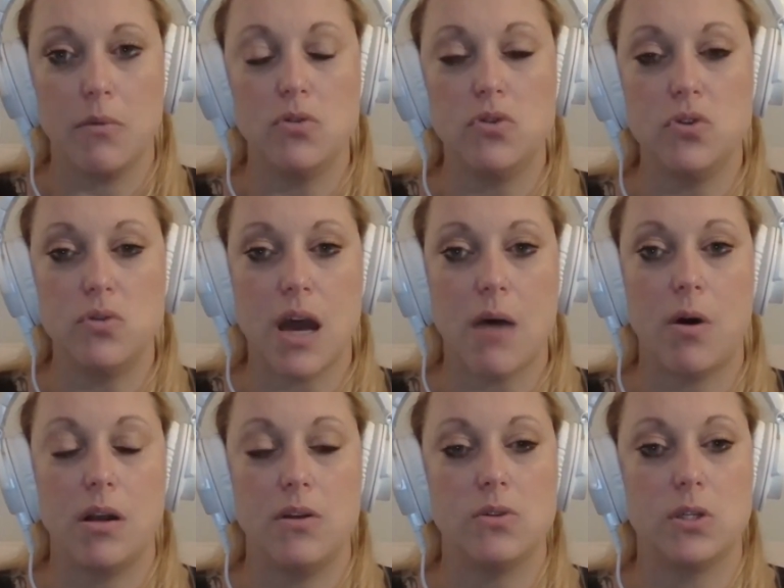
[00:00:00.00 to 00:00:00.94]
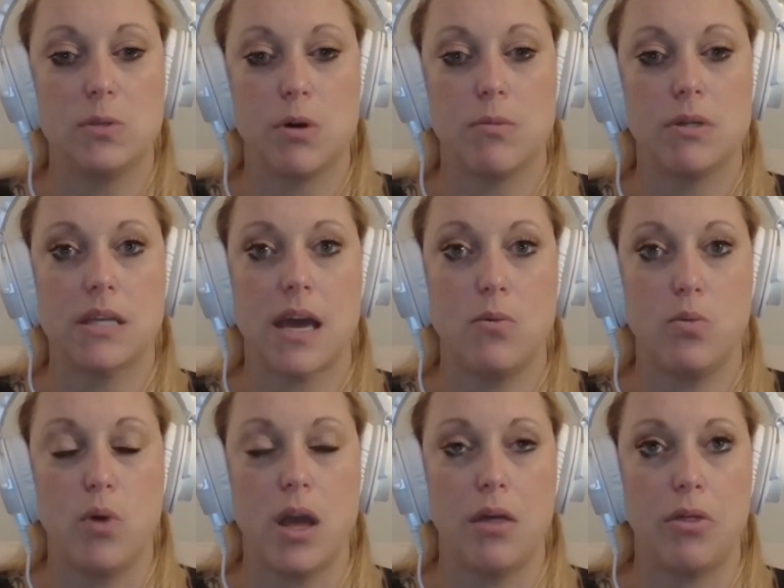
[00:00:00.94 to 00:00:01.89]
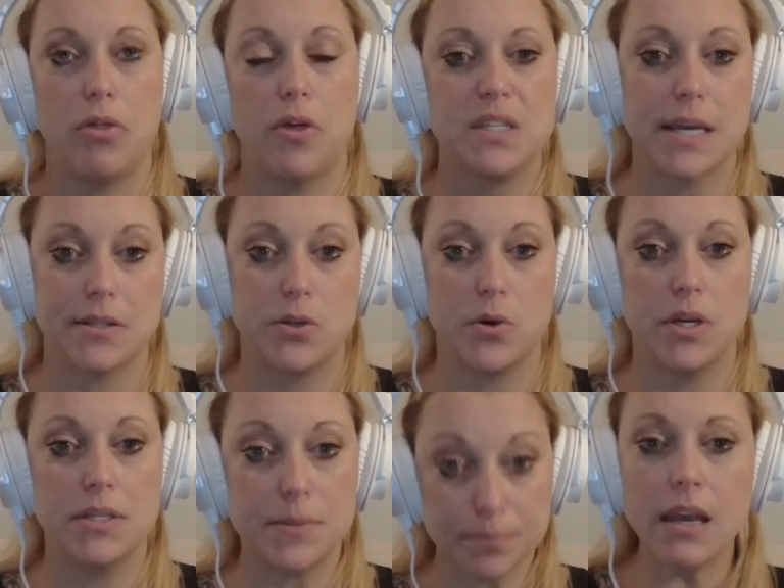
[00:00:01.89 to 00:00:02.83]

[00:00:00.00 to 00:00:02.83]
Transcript: You do not want to use a spermicide with sex toys.